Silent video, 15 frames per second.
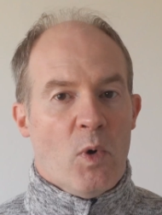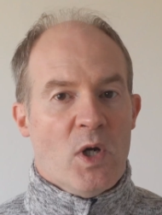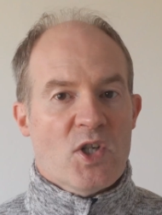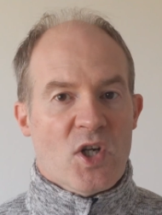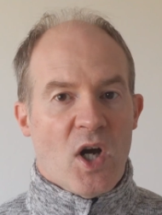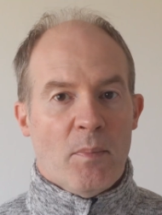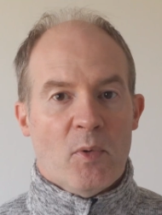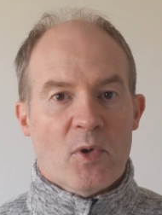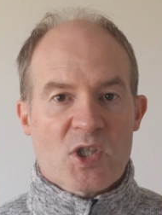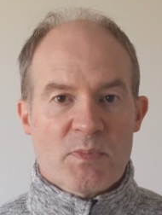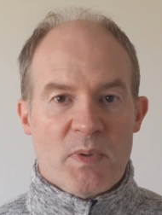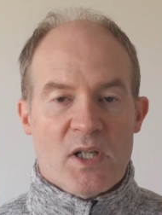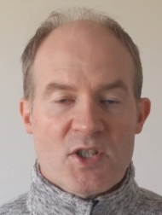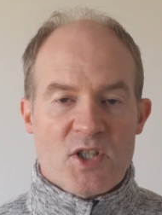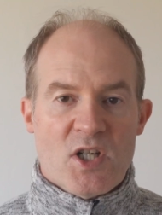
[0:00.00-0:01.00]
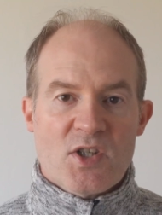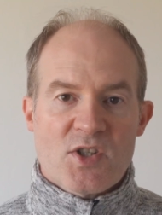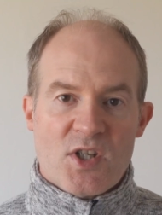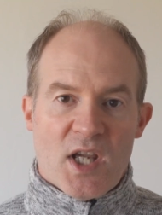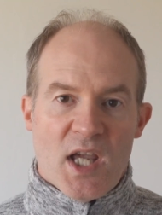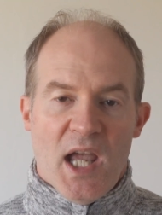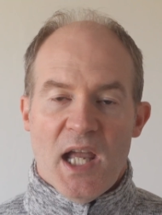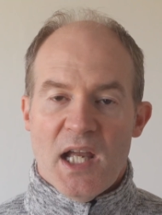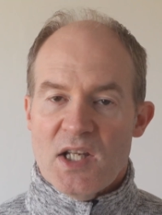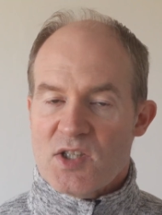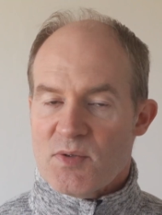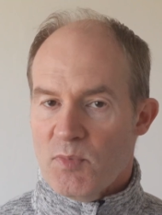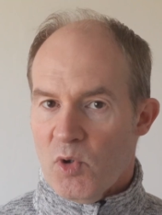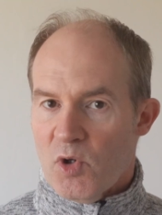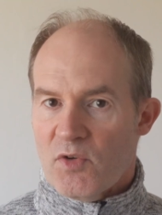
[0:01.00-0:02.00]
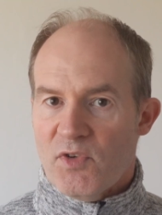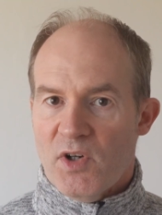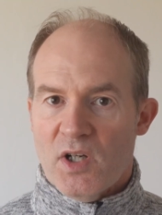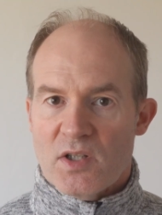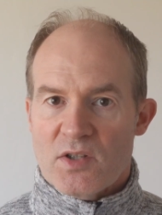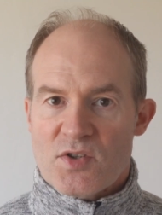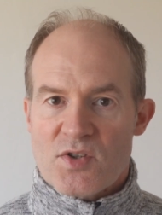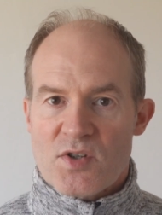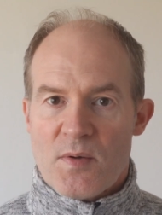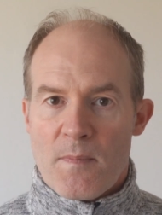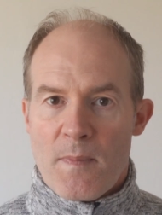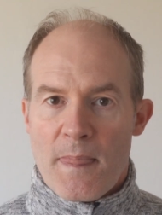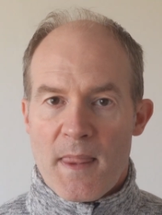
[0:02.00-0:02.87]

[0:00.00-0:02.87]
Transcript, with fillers: which are more specialist and more advanced.